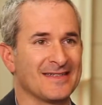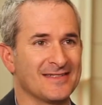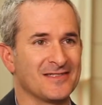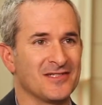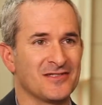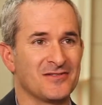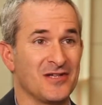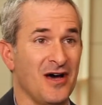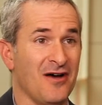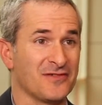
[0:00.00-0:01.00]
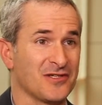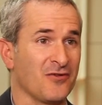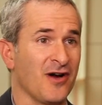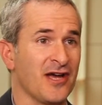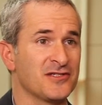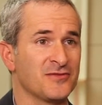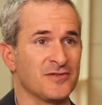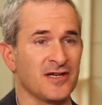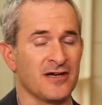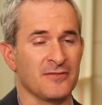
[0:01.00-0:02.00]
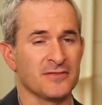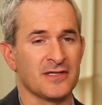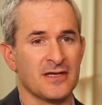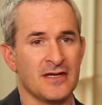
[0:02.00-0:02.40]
It's just tough, it's a grind sometimes.